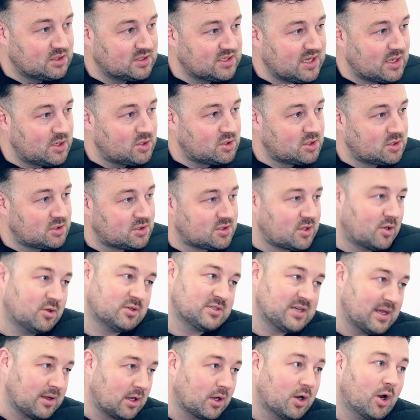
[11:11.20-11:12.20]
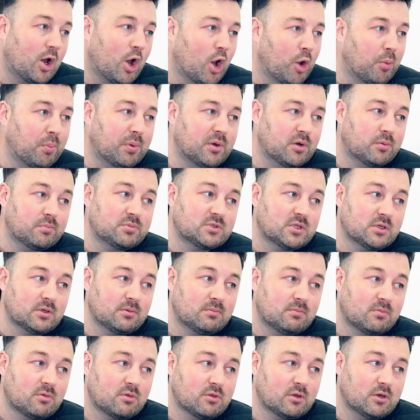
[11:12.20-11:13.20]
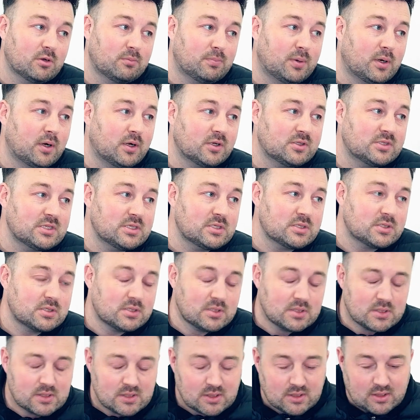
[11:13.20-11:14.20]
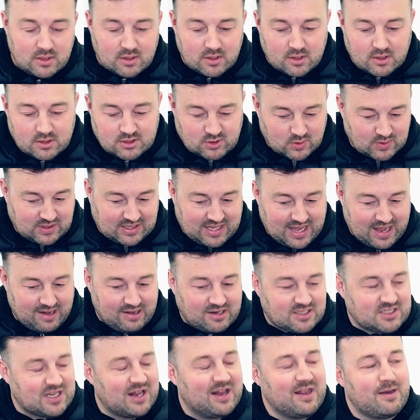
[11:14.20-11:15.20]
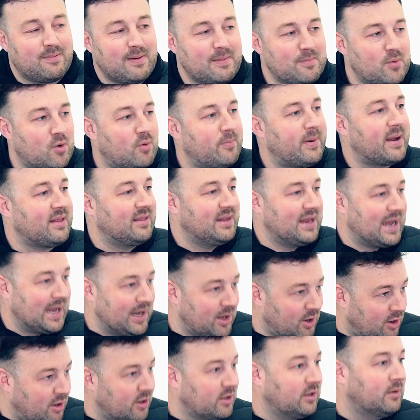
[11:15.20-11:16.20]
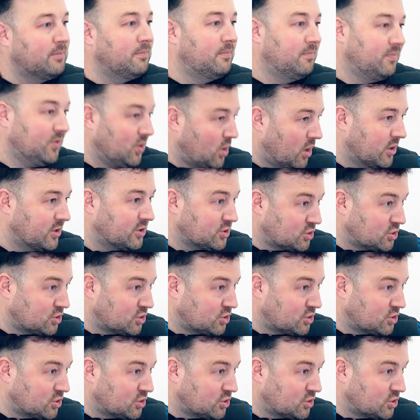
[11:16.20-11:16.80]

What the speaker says: intelligence. So it's now going to open up to third parties. Yeah. So again, it's a little bit more about the AI kind of